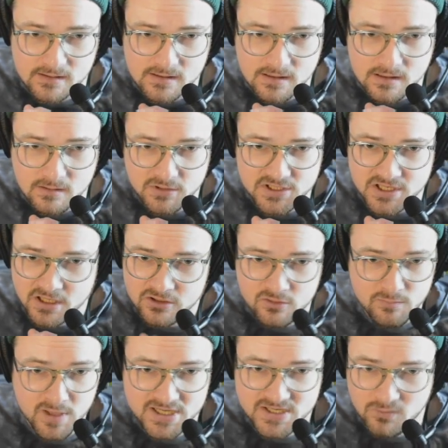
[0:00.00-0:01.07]
We're just going to do
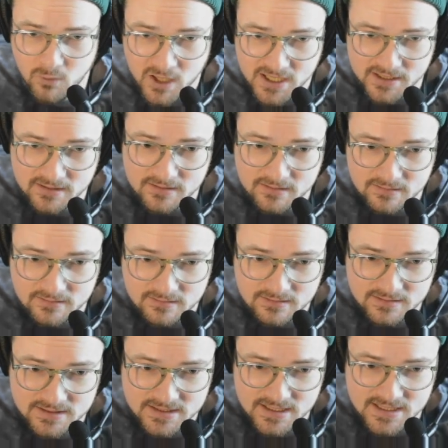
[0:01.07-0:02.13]
bus 1.
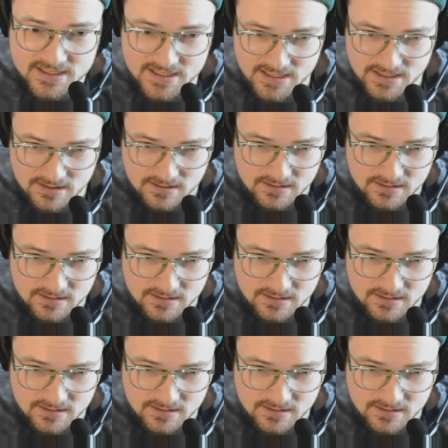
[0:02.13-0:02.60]
It's easy.